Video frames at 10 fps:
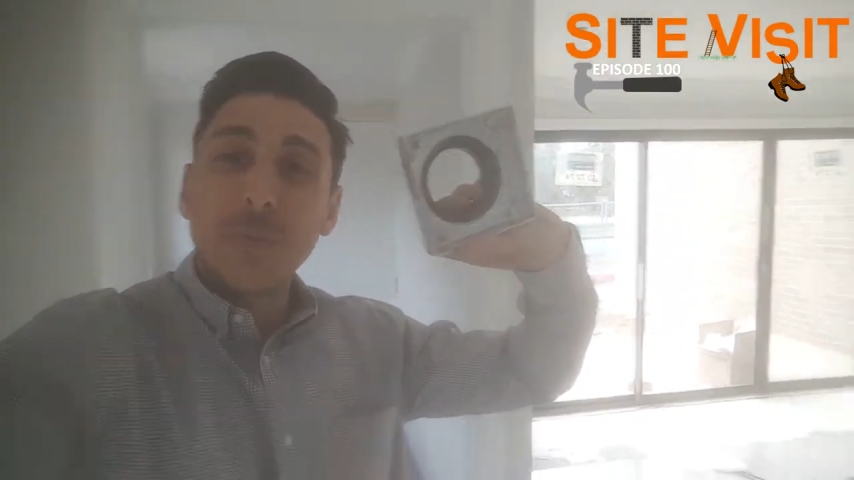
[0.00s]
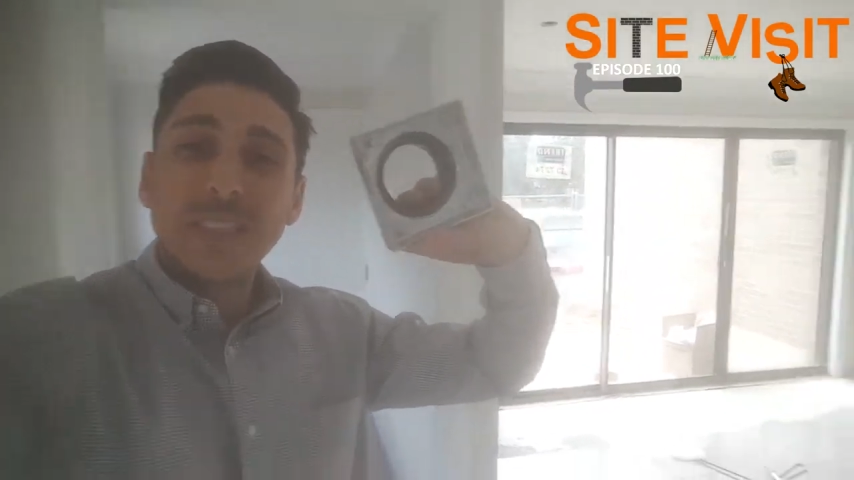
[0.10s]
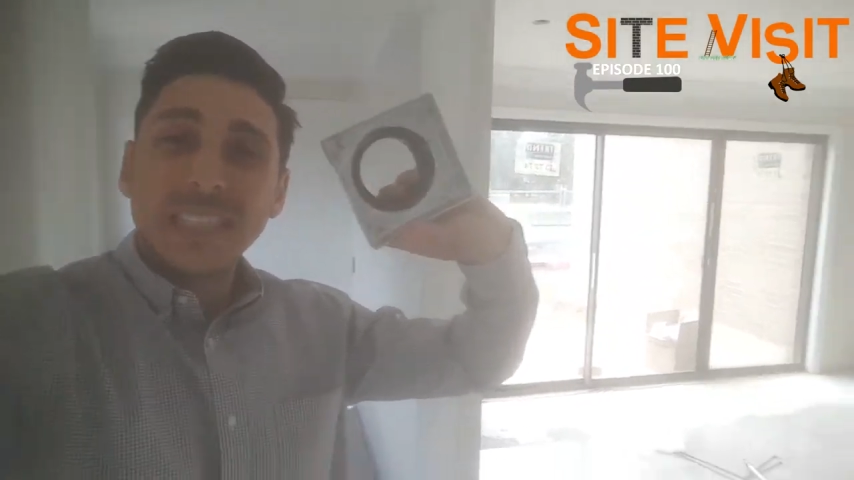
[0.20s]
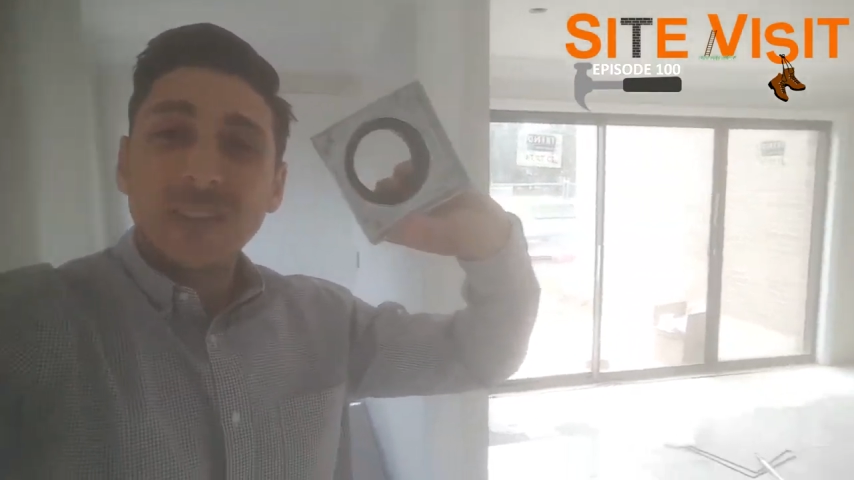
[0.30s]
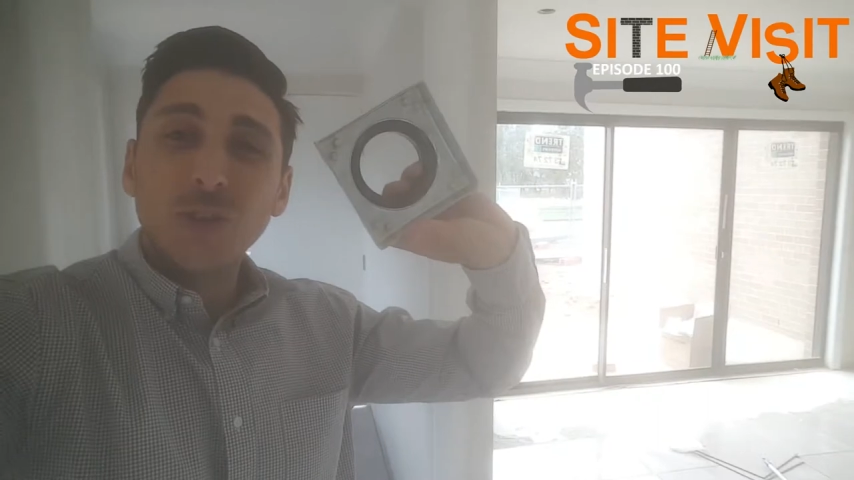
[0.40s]

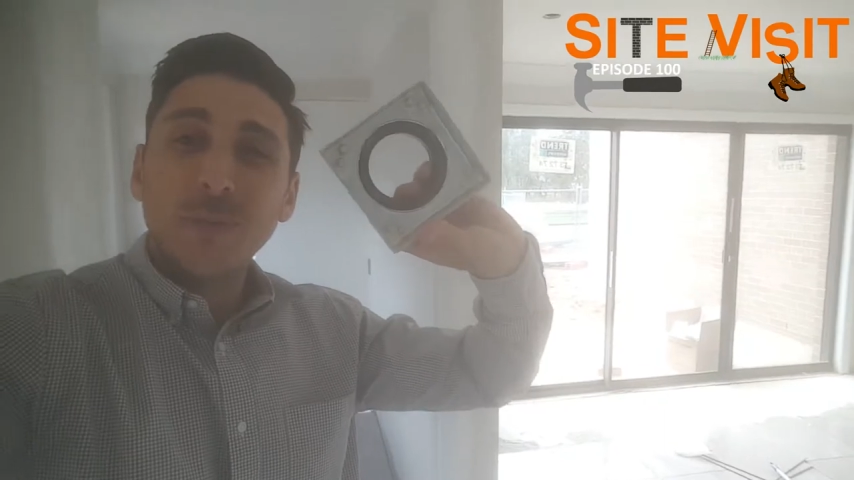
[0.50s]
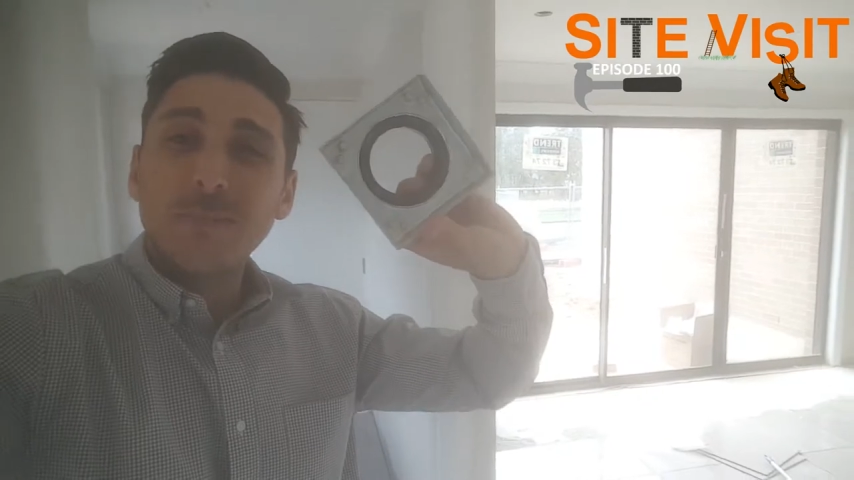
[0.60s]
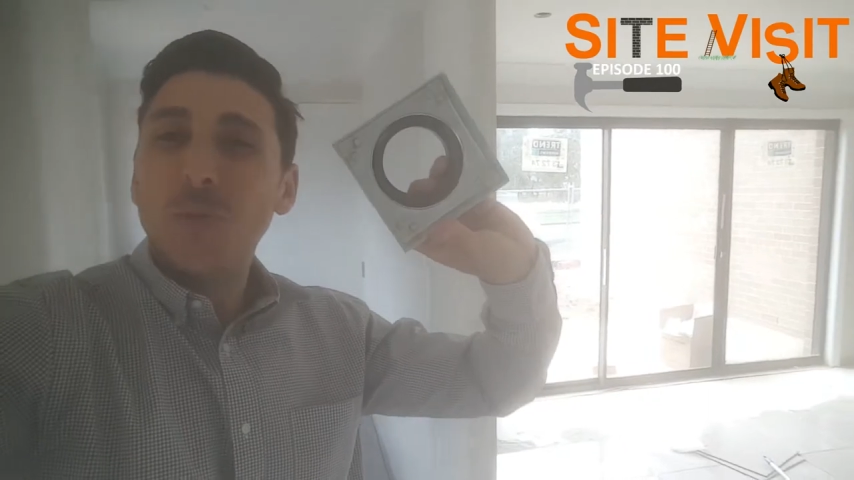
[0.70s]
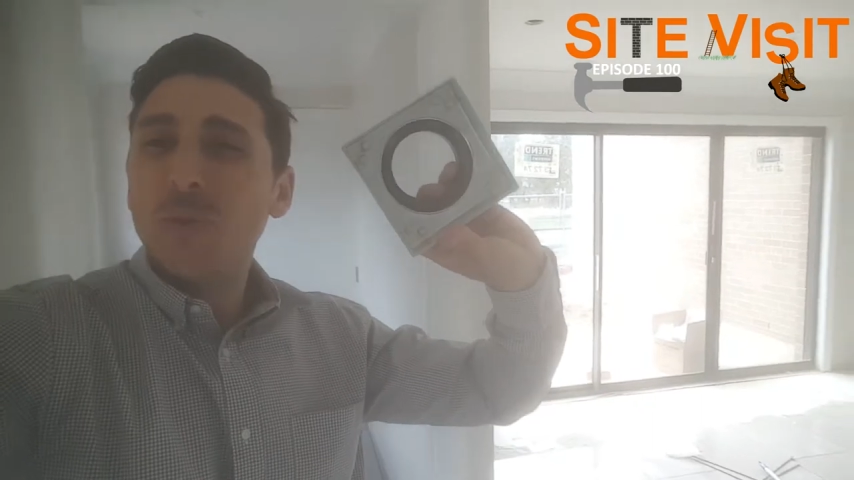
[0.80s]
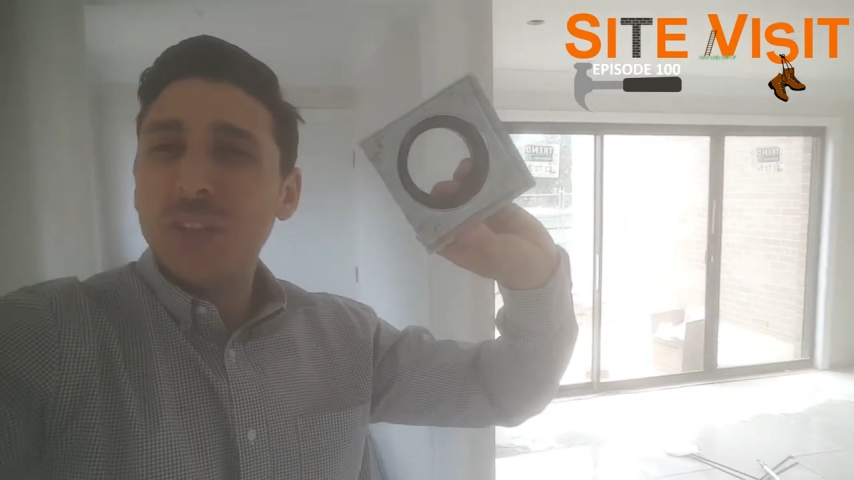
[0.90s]
but that's a little
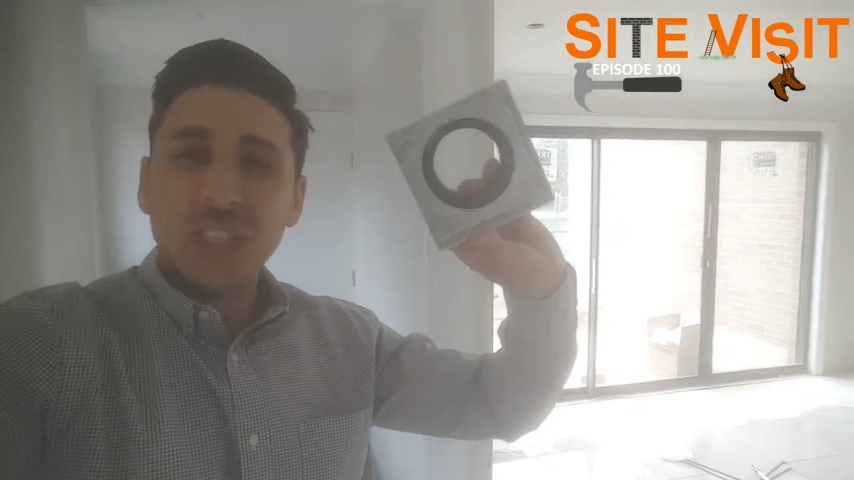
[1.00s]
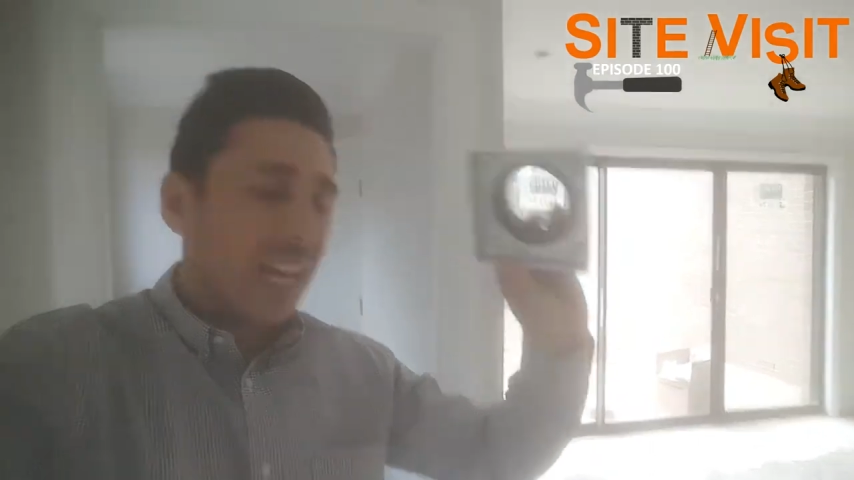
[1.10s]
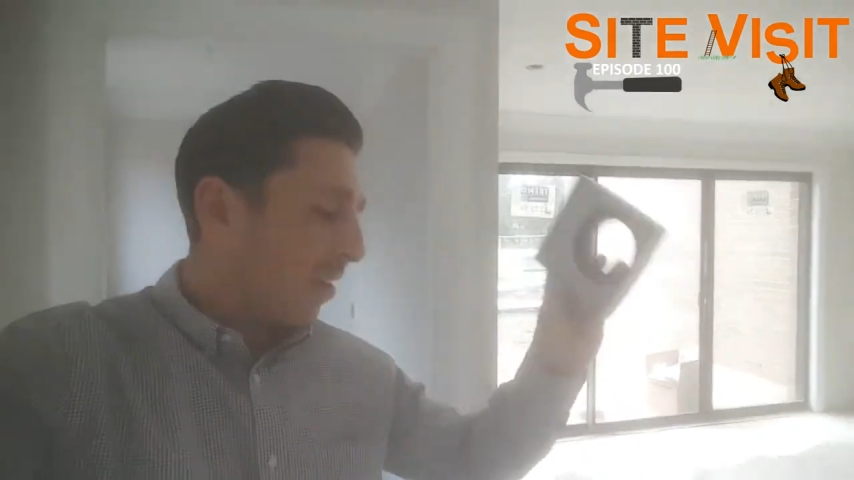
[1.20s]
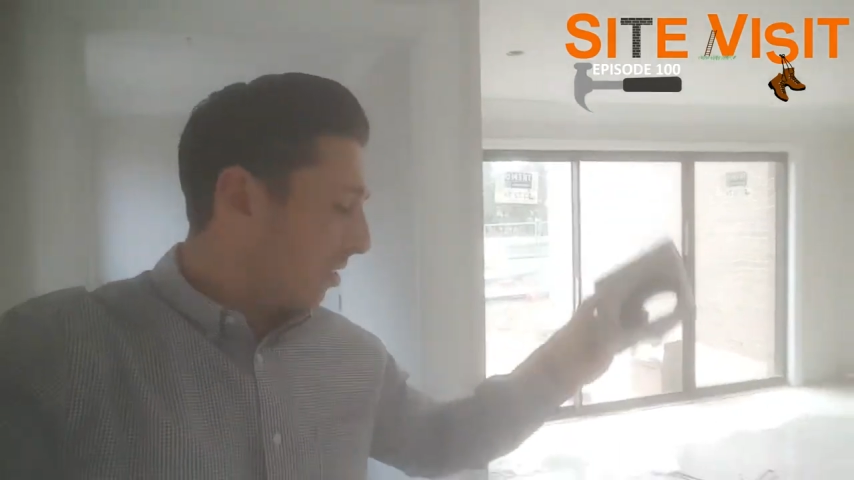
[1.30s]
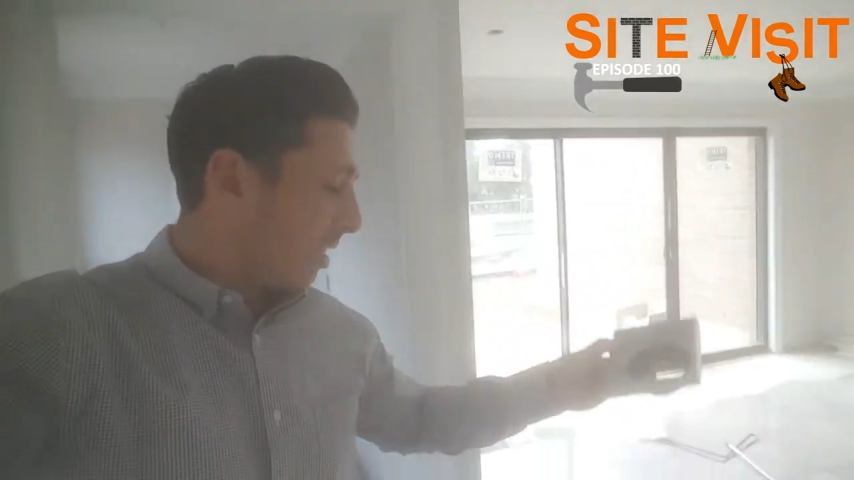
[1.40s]
bit more for the
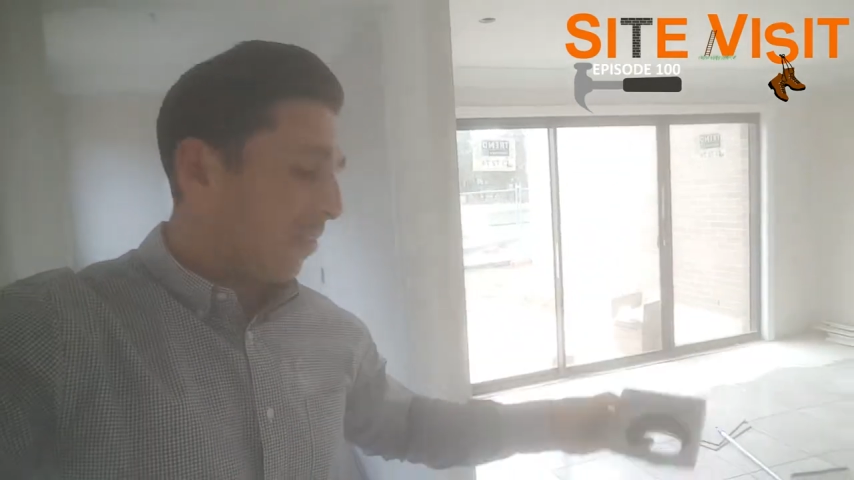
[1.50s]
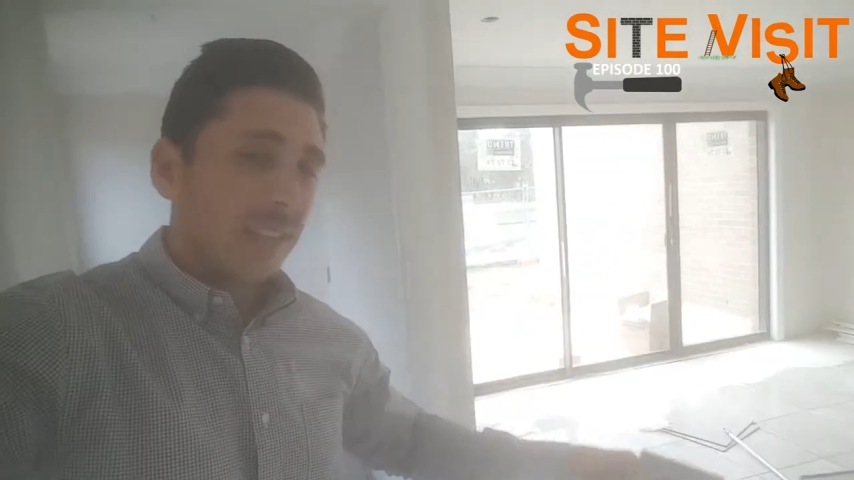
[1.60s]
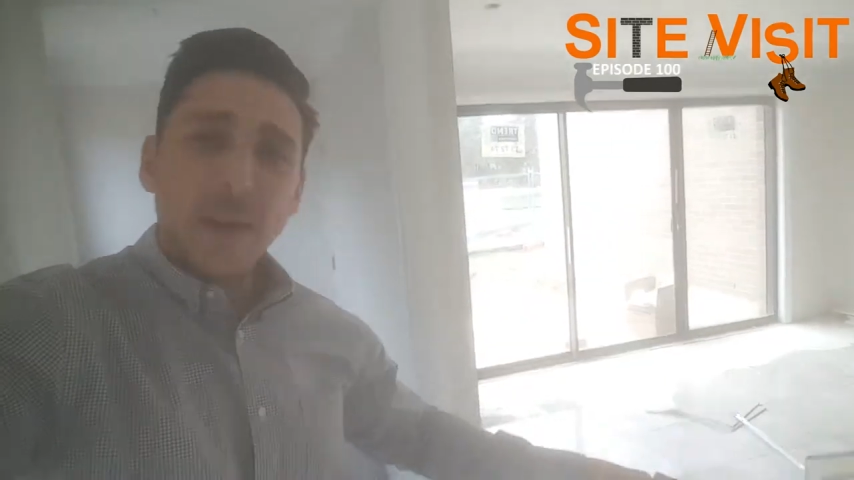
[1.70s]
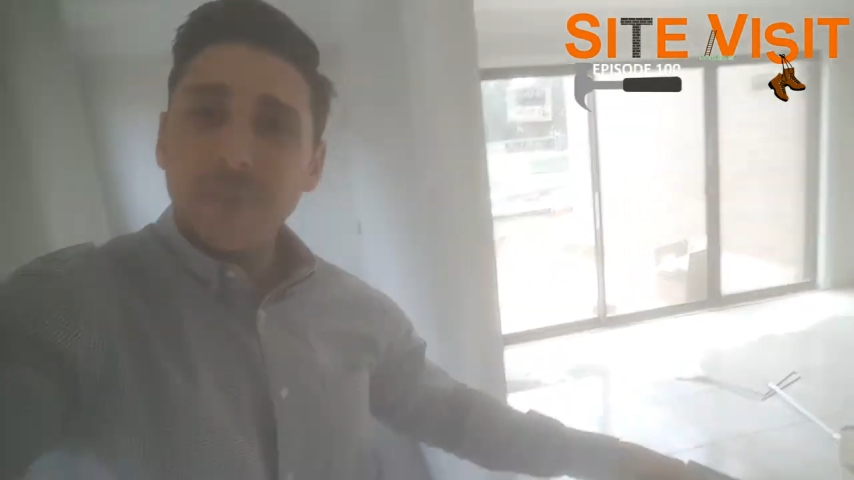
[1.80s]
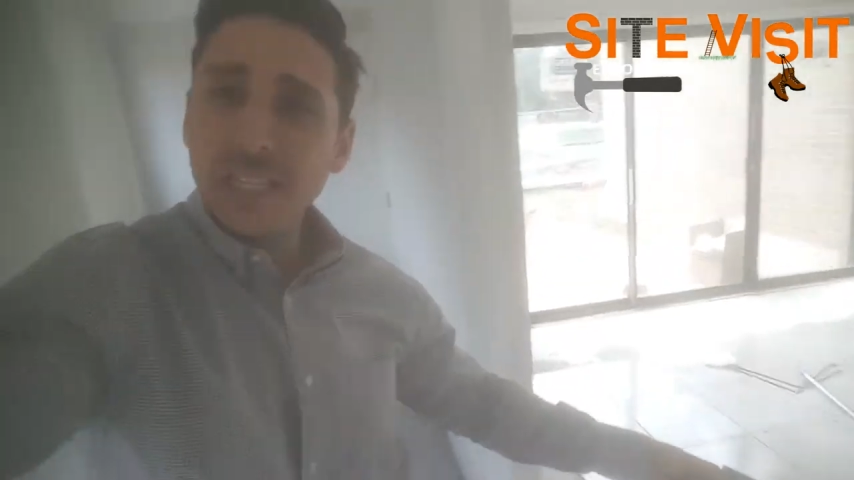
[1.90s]
showers and stuff
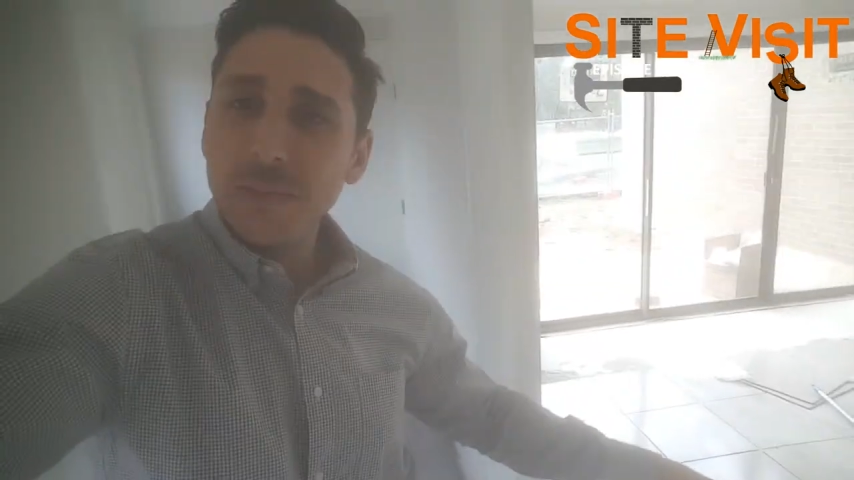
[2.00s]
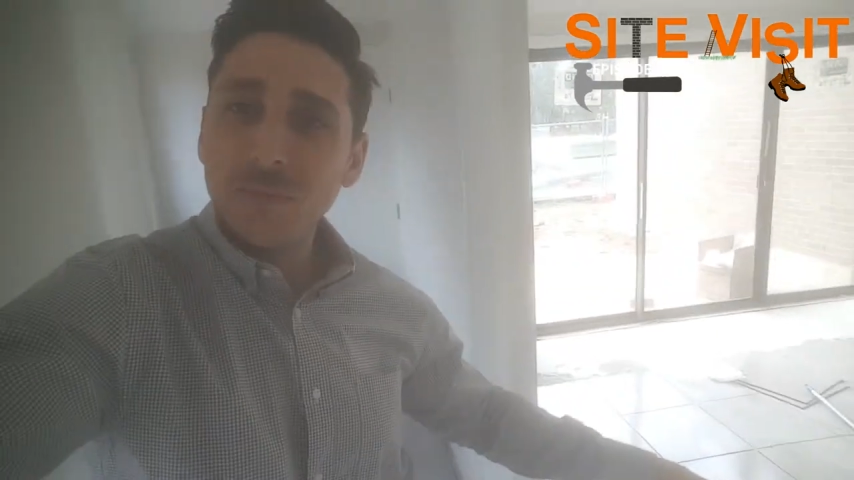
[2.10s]
like that. But these are